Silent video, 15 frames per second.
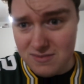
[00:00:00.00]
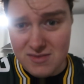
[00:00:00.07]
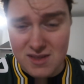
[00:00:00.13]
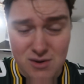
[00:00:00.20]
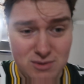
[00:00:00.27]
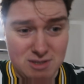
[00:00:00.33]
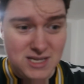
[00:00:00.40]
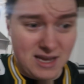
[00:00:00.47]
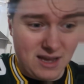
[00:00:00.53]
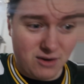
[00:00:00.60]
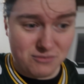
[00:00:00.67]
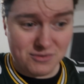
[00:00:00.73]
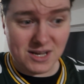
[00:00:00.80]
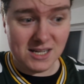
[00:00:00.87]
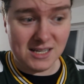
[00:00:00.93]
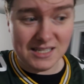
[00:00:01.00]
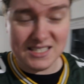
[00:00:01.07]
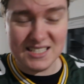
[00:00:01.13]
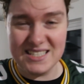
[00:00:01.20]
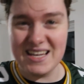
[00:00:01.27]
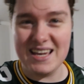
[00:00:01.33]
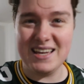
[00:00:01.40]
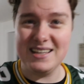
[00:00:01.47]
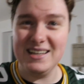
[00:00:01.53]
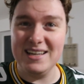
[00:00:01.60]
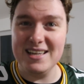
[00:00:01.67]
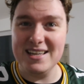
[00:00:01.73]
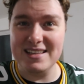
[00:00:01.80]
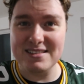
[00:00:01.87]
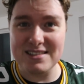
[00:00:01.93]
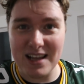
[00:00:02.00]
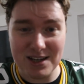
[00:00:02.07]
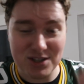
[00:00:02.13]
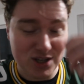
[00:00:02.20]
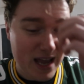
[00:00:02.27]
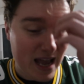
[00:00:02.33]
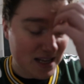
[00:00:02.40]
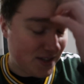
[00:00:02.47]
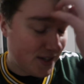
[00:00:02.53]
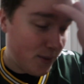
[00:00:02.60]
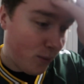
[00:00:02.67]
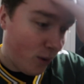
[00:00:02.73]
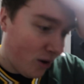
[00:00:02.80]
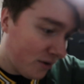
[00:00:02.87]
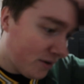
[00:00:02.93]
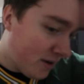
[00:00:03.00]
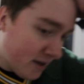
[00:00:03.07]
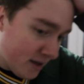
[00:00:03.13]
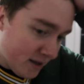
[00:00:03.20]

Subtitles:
It was like a really sickly slash gassy one.